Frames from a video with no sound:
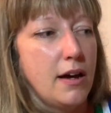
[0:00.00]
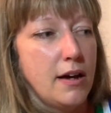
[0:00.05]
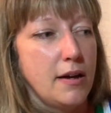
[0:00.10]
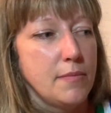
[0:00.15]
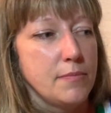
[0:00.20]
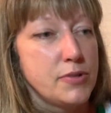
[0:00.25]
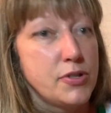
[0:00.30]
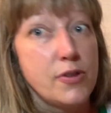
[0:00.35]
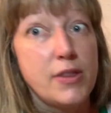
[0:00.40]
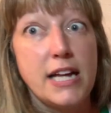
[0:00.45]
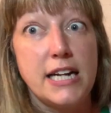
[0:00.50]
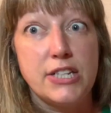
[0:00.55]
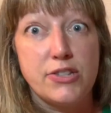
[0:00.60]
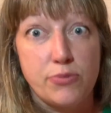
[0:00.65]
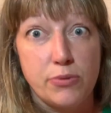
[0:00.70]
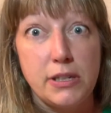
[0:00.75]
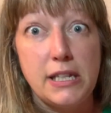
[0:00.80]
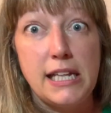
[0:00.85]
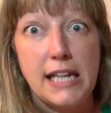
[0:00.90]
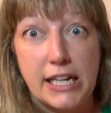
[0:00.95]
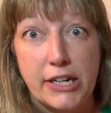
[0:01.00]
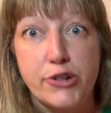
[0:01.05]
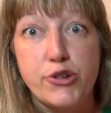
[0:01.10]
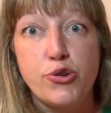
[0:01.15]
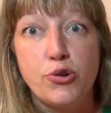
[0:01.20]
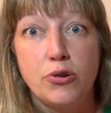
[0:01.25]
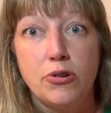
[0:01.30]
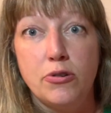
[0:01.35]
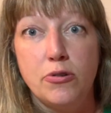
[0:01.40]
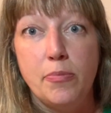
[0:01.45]
so that it's really like a
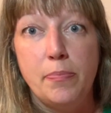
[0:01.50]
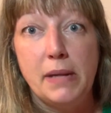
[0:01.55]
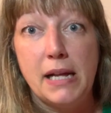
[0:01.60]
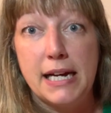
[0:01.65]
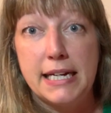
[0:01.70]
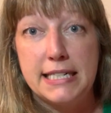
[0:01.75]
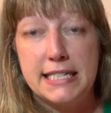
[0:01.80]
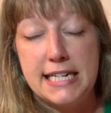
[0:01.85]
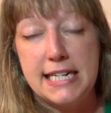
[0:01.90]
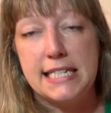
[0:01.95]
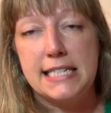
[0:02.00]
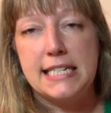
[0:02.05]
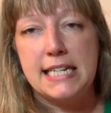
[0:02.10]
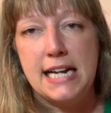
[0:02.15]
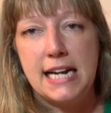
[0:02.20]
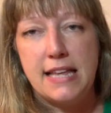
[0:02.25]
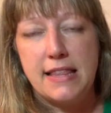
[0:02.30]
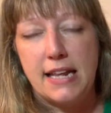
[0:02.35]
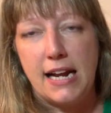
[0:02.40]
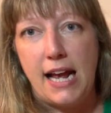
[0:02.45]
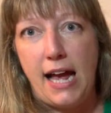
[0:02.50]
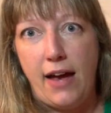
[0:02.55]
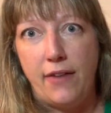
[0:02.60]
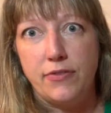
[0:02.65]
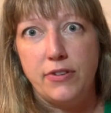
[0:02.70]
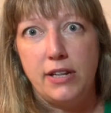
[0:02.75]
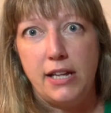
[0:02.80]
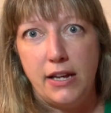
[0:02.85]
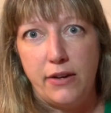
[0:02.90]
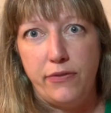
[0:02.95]
true blind tasting, and then I have
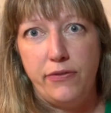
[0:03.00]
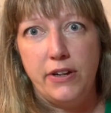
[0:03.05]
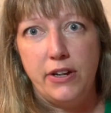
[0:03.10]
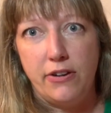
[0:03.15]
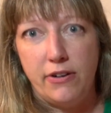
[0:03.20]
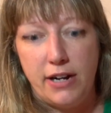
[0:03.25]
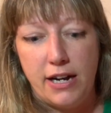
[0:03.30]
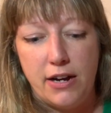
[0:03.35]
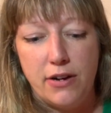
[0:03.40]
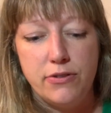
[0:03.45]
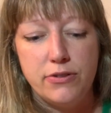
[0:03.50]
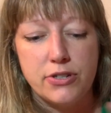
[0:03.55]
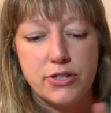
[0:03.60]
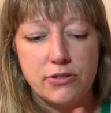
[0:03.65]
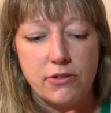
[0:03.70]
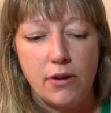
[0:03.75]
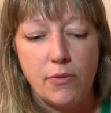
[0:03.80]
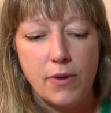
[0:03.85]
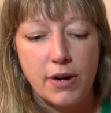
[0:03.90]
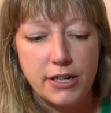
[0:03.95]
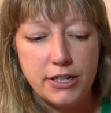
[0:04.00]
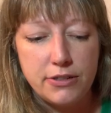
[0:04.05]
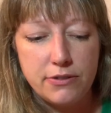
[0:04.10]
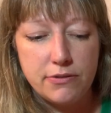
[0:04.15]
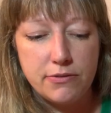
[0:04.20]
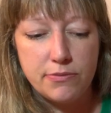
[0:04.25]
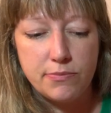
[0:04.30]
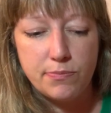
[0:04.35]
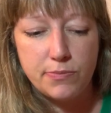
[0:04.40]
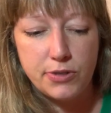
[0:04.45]
to like figure it out. So I want to
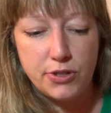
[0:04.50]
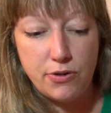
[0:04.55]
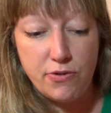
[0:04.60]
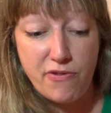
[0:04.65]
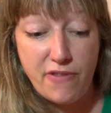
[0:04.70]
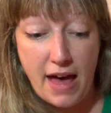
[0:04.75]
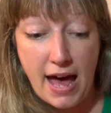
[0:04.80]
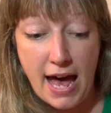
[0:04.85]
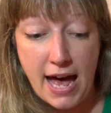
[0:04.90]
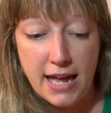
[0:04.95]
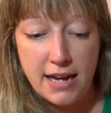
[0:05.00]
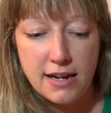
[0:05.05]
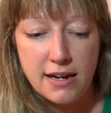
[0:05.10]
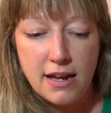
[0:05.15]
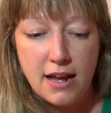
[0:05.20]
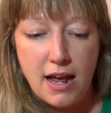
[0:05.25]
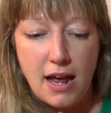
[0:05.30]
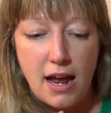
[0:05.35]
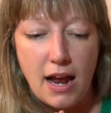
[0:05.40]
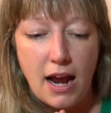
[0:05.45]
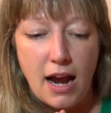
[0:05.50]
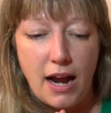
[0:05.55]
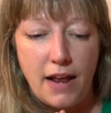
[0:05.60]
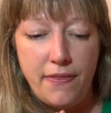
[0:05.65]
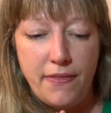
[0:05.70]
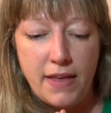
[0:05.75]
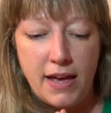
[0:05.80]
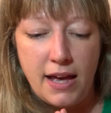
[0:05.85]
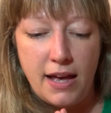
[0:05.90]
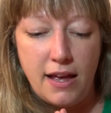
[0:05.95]
do that.
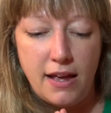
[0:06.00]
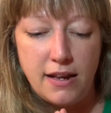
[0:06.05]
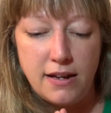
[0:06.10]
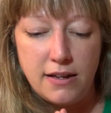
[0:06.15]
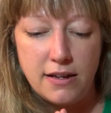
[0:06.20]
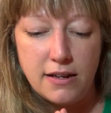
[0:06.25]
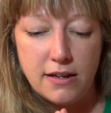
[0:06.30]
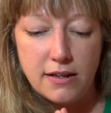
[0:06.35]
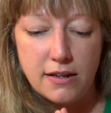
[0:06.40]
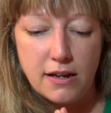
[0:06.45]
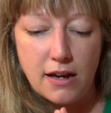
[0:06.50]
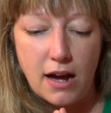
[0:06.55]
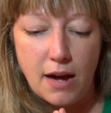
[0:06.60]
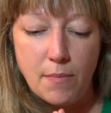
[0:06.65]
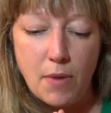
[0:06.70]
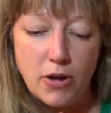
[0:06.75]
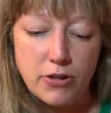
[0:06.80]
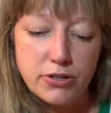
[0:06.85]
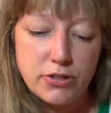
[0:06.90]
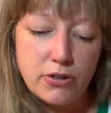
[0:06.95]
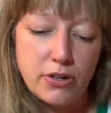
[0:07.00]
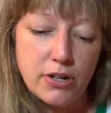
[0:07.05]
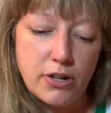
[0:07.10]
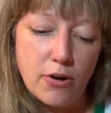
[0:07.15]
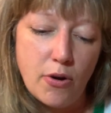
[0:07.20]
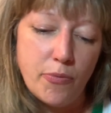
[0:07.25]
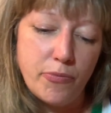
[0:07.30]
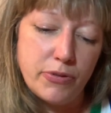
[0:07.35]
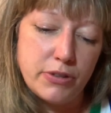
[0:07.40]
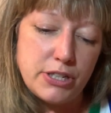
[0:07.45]
And then I'm also going to
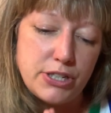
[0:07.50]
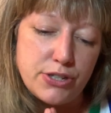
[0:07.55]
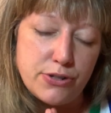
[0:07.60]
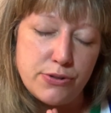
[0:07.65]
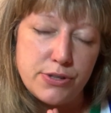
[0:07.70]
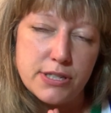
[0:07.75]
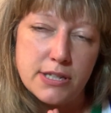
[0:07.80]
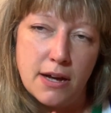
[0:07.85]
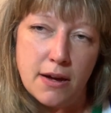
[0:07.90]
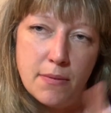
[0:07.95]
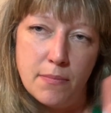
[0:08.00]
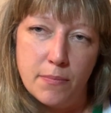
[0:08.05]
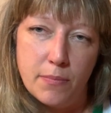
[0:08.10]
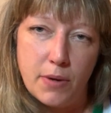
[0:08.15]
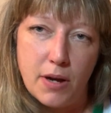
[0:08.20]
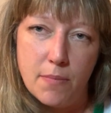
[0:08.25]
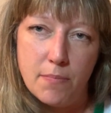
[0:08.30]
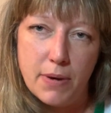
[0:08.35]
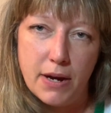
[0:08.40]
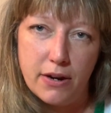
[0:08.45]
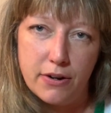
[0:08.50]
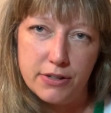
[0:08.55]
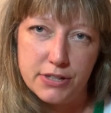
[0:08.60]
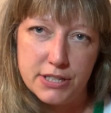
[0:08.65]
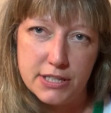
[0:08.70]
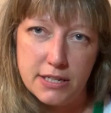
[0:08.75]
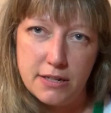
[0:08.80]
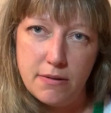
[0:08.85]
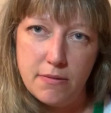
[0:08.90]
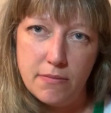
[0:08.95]
hopefully do some
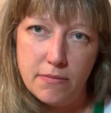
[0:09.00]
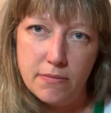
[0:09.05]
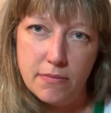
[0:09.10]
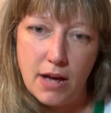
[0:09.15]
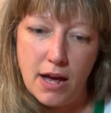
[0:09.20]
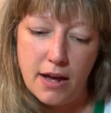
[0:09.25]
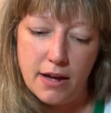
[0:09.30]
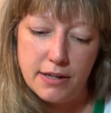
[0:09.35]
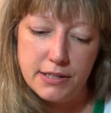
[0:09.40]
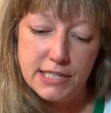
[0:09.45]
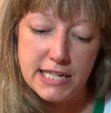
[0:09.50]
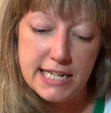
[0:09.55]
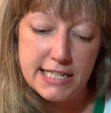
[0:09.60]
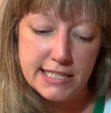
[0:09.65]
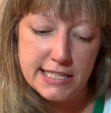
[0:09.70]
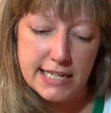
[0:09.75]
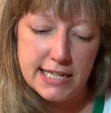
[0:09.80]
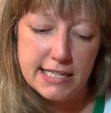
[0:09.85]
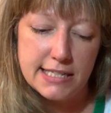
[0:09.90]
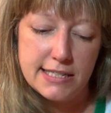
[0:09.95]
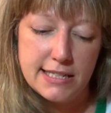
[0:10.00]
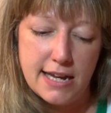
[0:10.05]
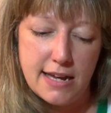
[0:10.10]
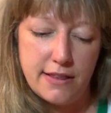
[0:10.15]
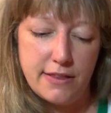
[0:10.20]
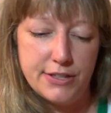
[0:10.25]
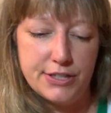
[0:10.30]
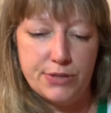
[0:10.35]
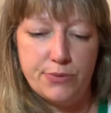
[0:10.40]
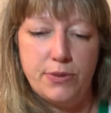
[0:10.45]
comparison tastings like
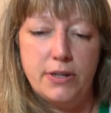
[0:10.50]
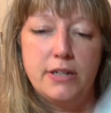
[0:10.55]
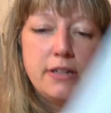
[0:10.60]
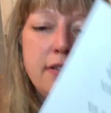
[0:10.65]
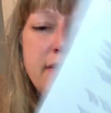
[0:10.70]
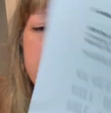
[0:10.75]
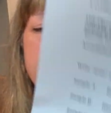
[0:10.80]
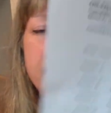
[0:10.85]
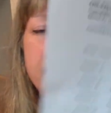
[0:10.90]
this one,